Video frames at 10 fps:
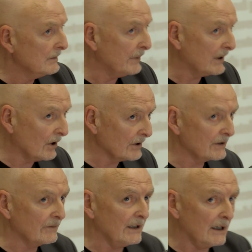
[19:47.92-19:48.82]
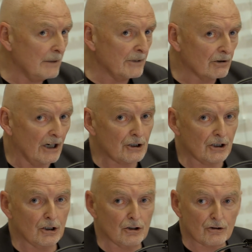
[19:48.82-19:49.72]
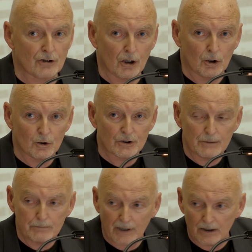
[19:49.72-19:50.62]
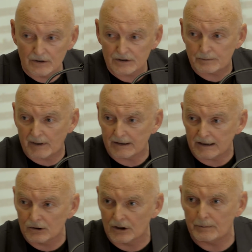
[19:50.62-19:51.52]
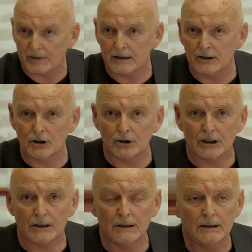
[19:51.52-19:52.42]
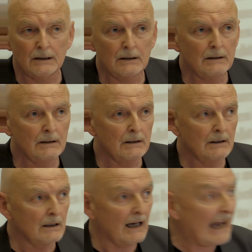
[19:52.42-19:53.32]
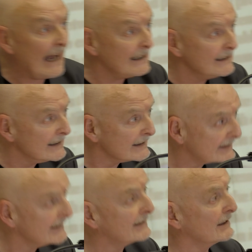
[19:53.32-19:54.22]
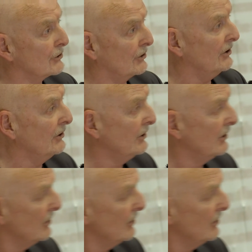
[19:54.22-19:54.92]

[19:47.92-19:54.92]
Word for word: because of the immigration controls imposed by the European Union and its decision